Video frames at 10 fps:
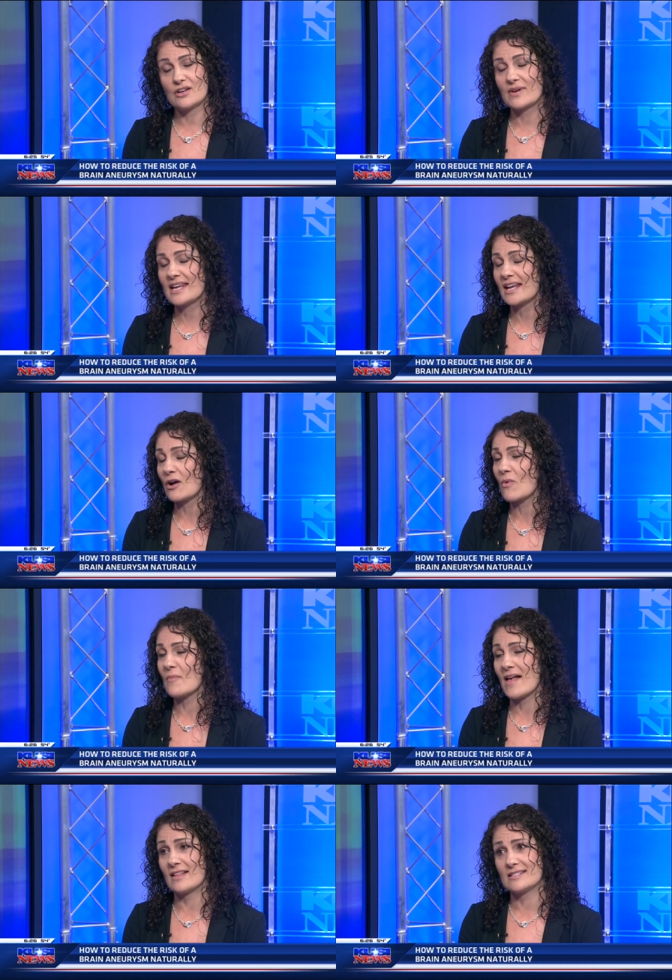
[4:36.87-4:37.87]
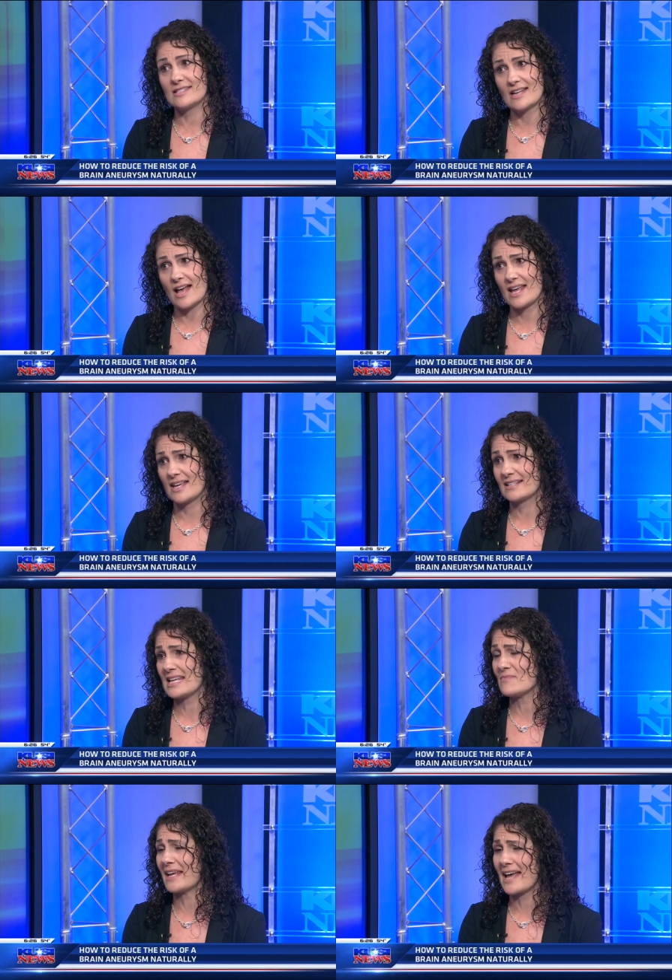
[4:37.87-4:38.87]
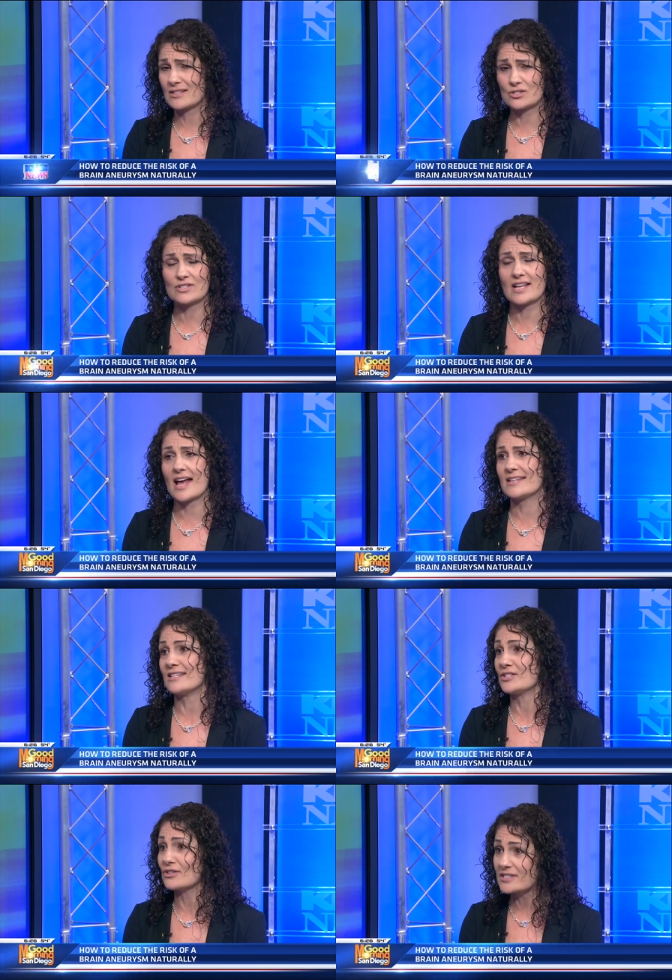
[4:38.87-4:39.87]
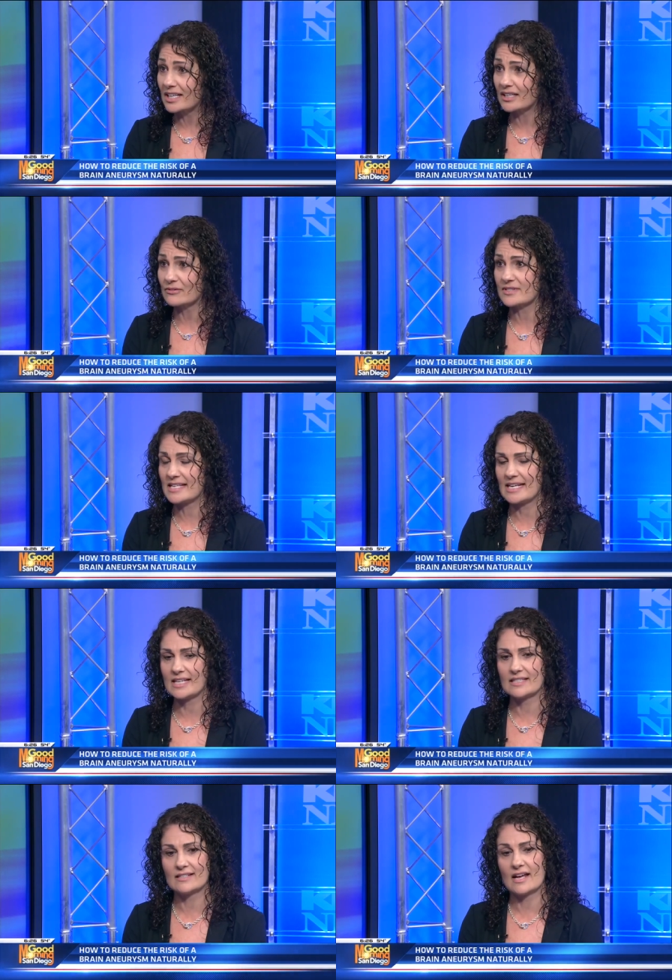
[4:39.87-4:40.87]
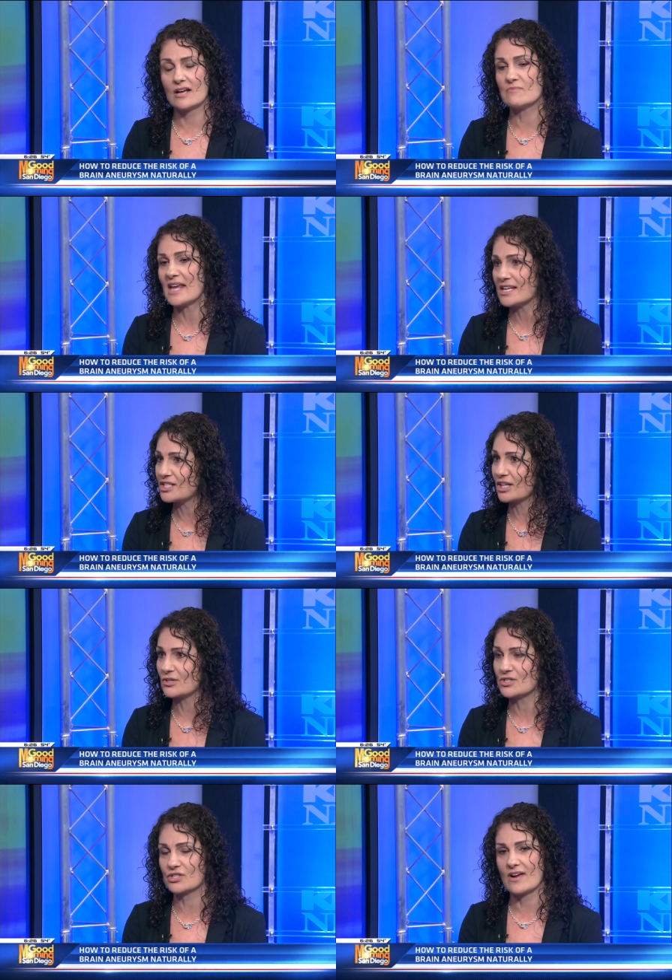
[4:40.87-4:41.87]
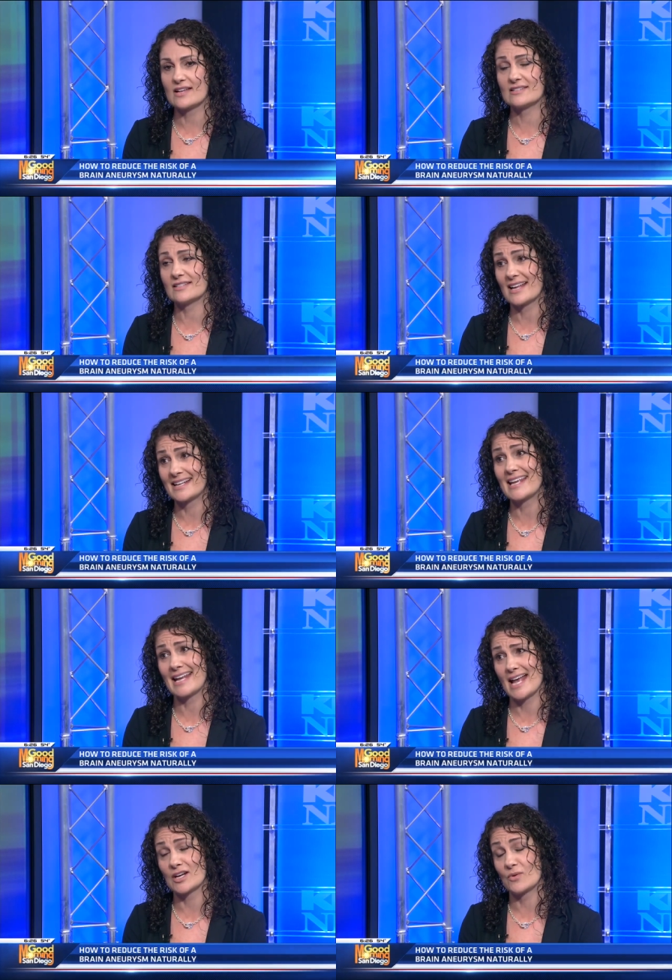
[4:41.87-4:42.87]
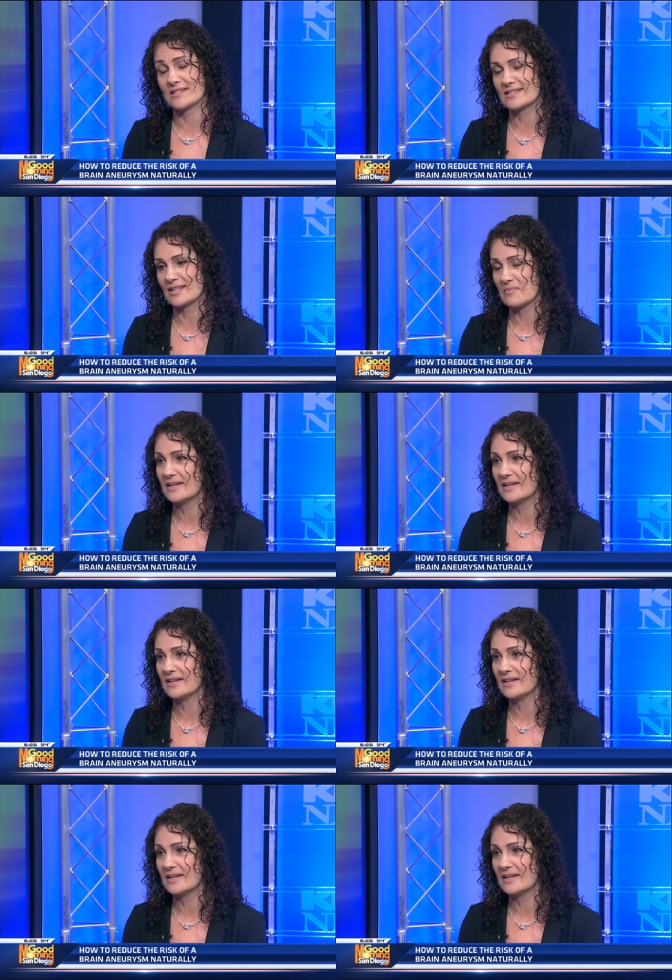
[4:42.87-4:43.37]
you know, eating a well-balanced diet, keeping exercise in your daily routine, uh, managing your stress, and, and, getting adequate sleep.